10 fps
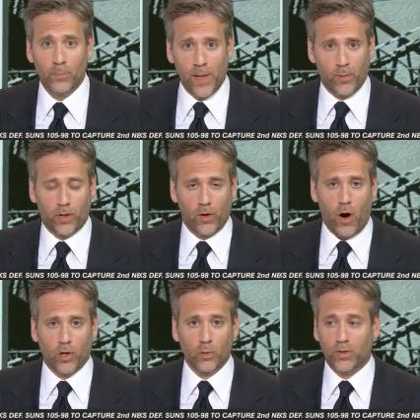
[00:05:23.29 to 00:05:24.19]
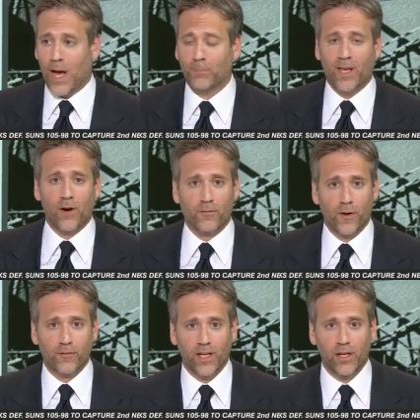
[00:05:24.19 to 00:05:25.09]
people could argue, top 10 or
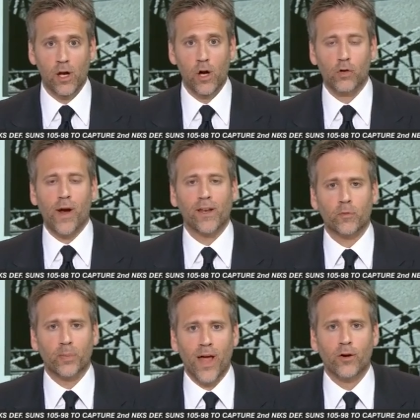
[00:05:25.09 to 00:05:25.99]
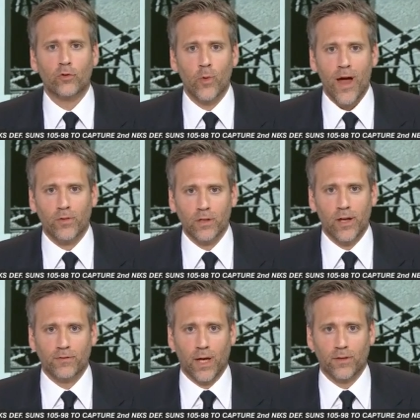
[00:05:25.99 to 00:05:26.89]
15 greatest players who ever
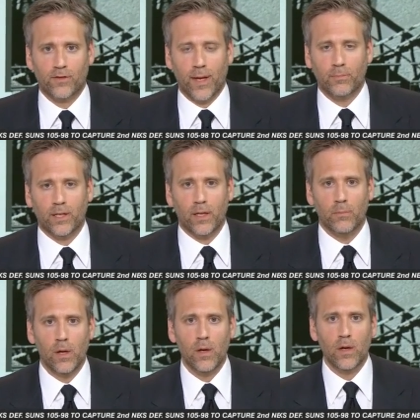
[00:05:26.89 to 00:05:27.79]
lived on the same team.